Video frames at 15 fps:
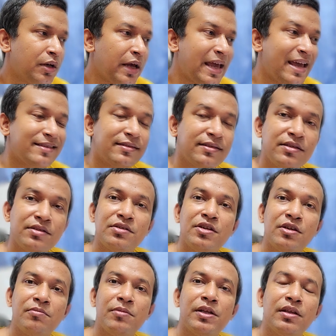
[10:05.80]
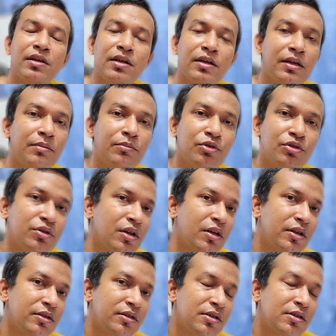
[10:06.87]
assisted by the emotional
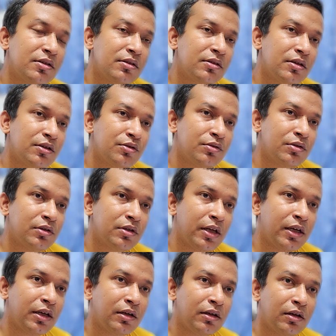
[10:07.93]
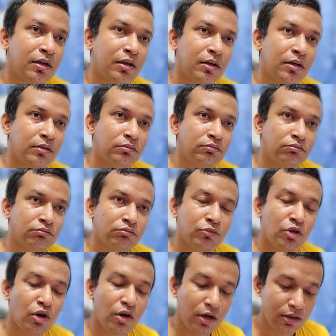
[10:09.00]
stress, it will take
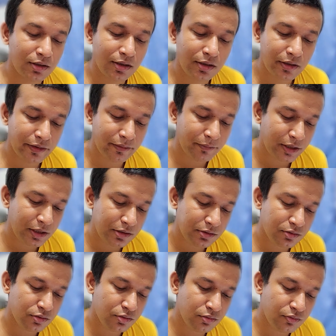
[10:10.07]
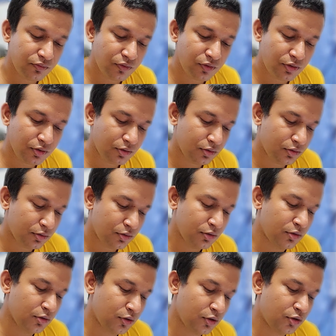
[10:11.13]
longer than 10 minutes for
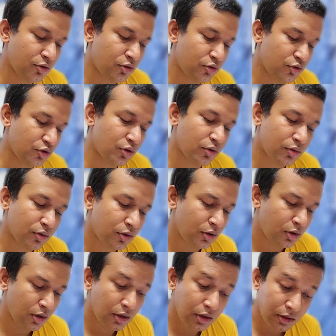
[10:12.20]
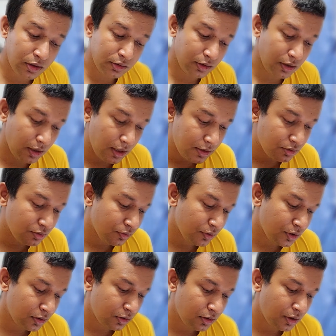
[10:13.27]
resolution. The last
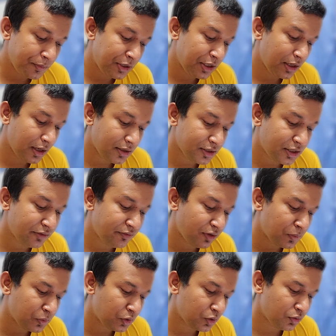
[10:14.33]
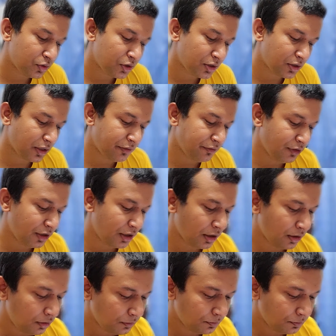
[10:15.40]
one, the last information which is given here,